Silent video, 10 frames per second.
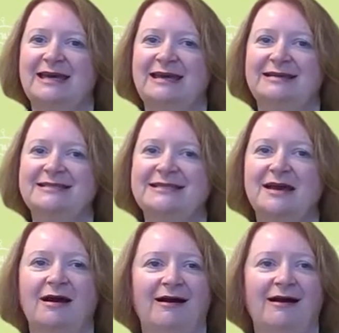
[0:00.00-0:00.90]
And
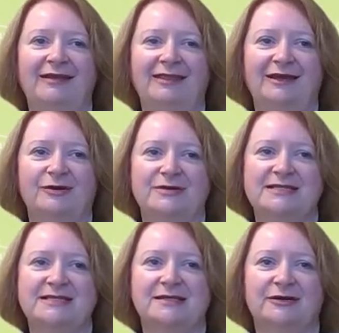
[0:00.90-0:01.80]
I think
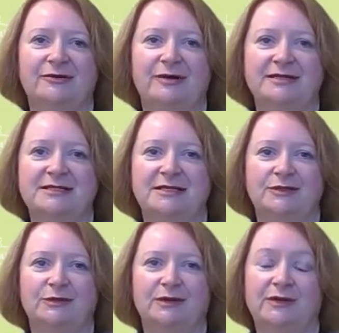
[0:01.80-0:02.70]
Chris, as an accreditor,
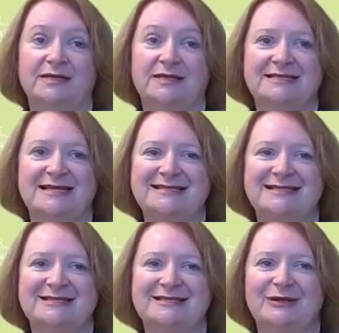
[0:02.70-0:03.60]
you or an
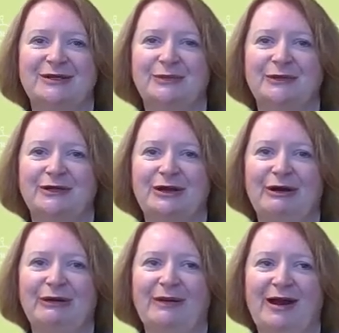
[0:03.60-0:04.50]
assessor, sorry, you would
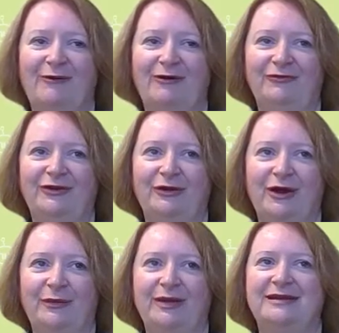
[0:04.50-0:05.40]
know how often you
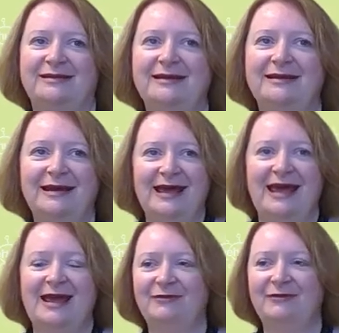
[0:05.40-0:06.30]
go in and
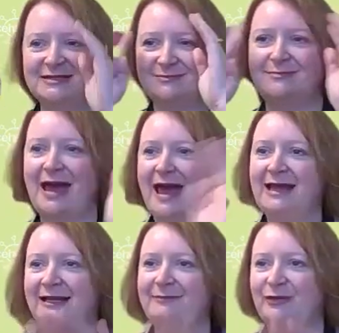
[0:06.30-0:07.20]
everyone's
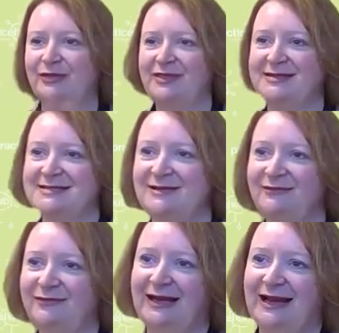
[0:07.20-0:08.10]
madly put things in
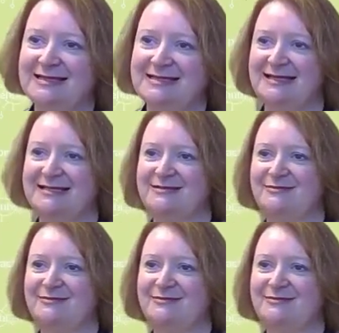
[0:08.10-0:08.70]
for the last 6